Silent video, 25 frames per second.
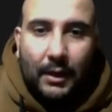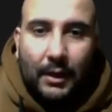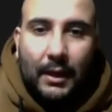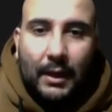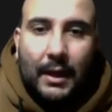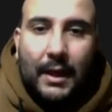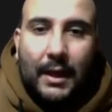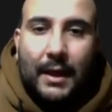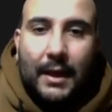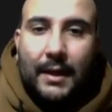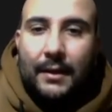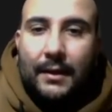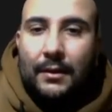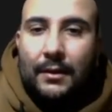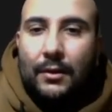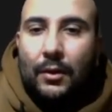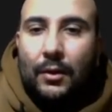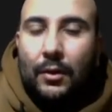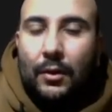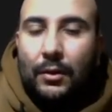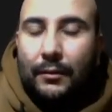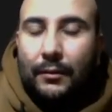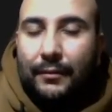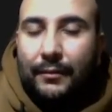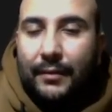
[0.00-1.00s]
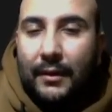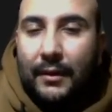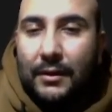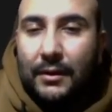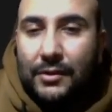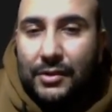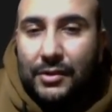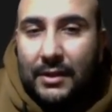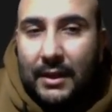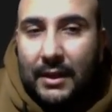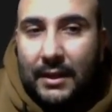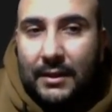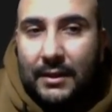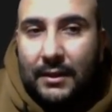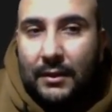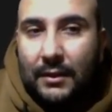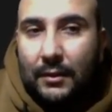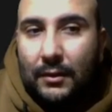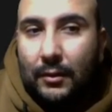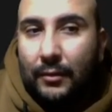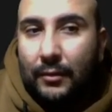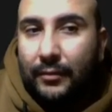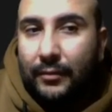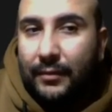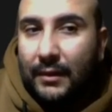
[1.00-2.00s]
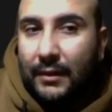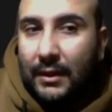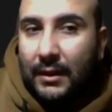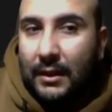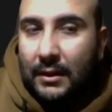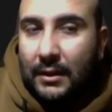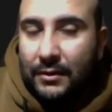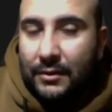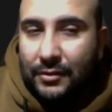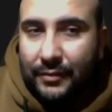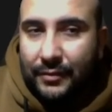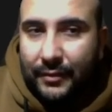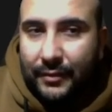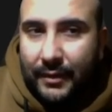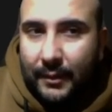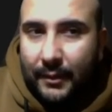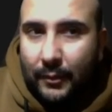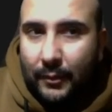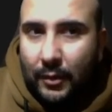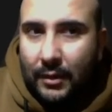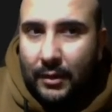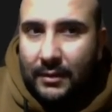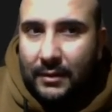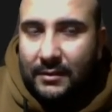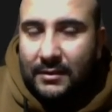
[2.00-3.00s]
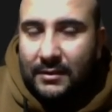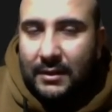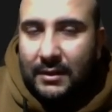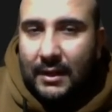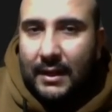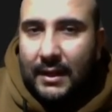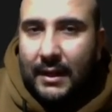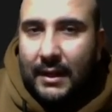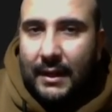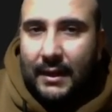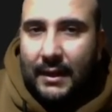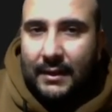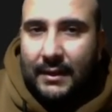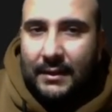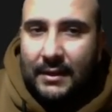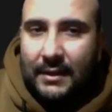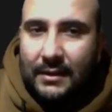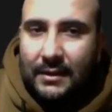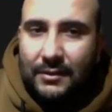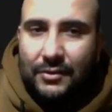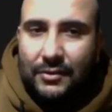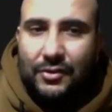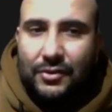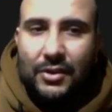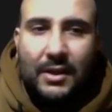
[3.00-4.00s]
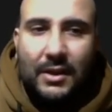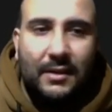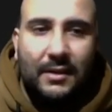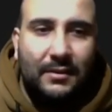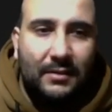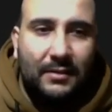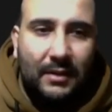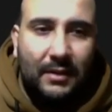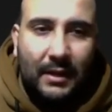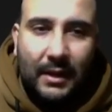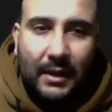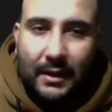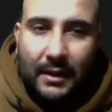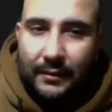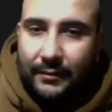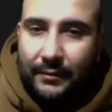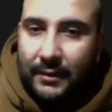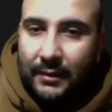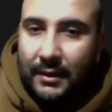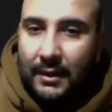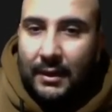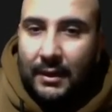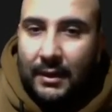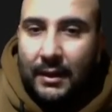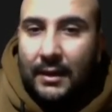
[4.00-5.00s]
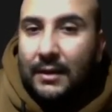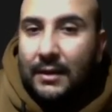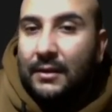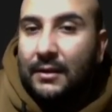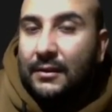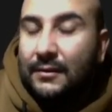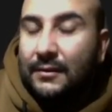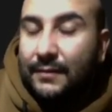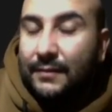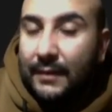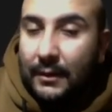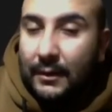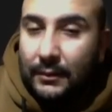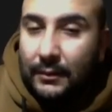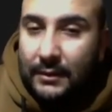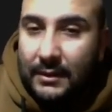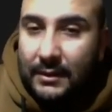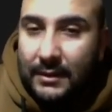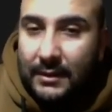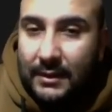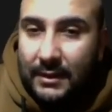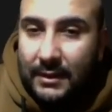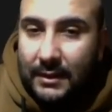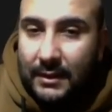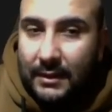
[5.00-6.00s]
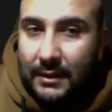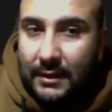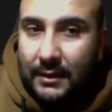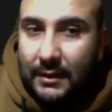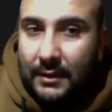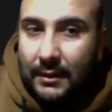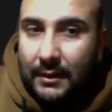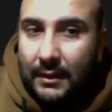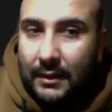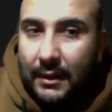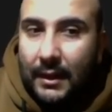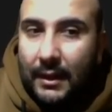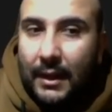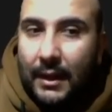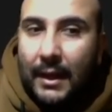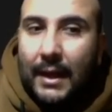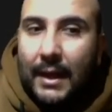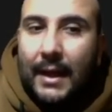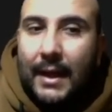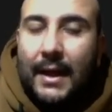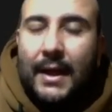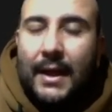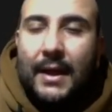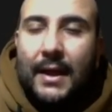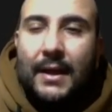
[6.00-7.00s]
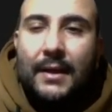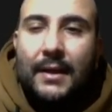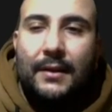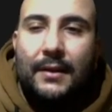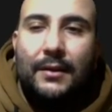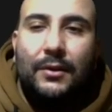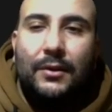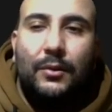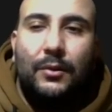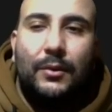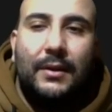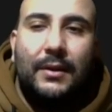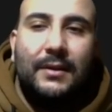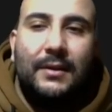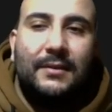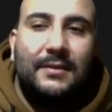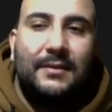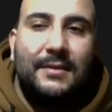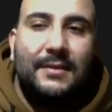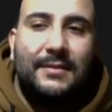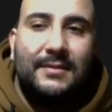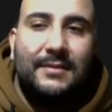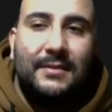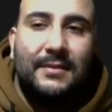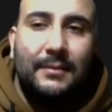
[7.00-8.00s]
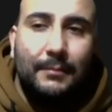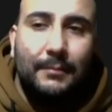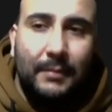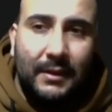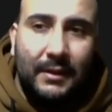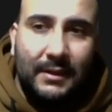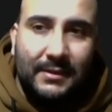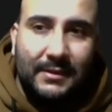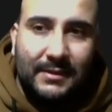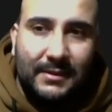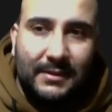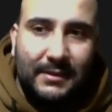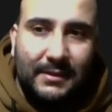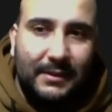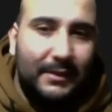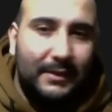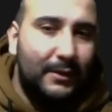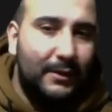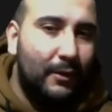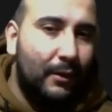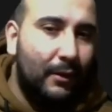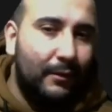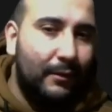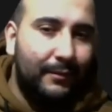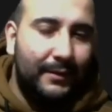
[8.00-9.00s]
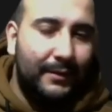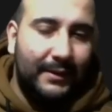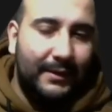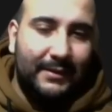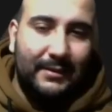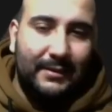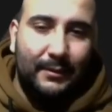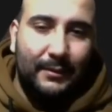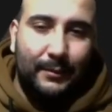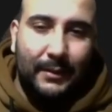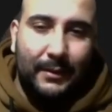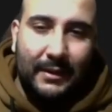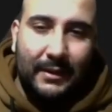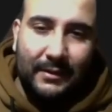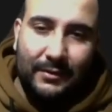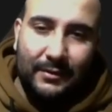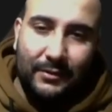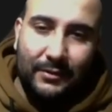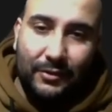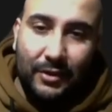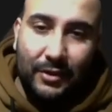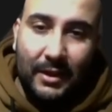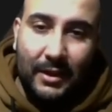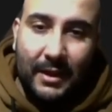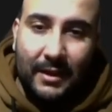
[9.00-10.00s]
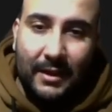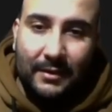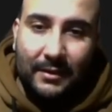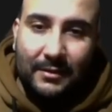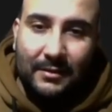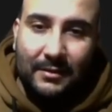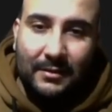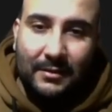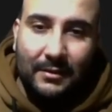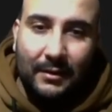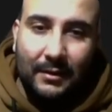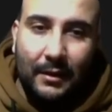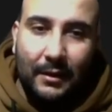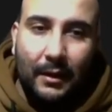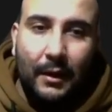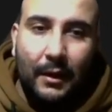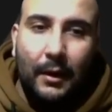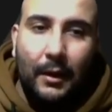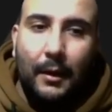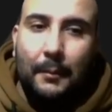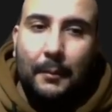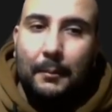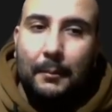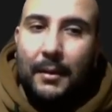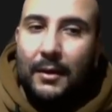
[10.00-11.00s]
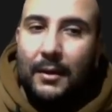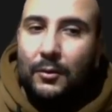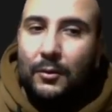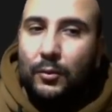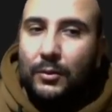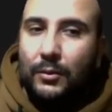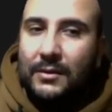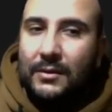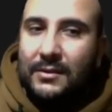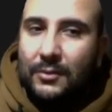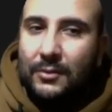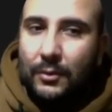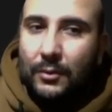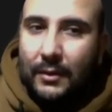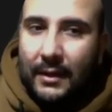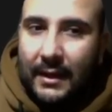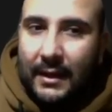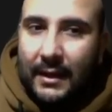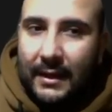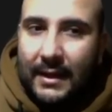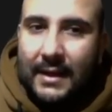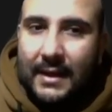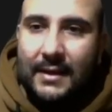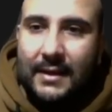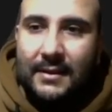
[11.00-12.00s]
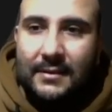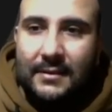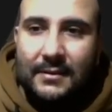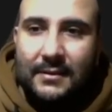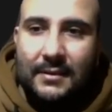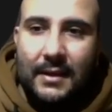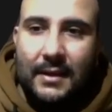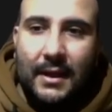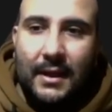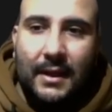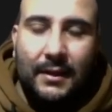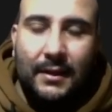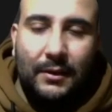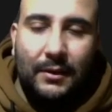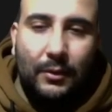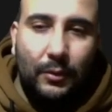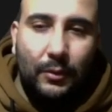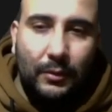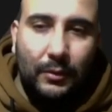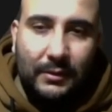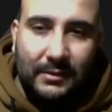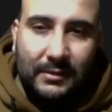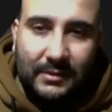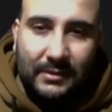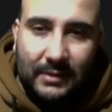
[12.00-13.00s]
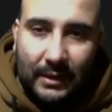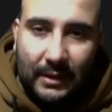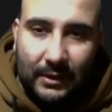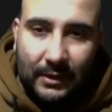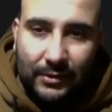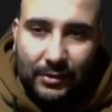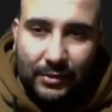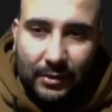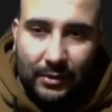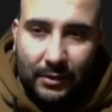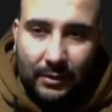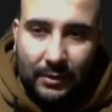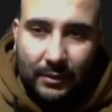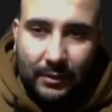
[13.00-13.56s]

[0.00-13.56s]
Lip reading: And all functionality of large frameworks like Nuxt.js level is founded here. And you get the simplicity of Express.js, but with organized and good structure.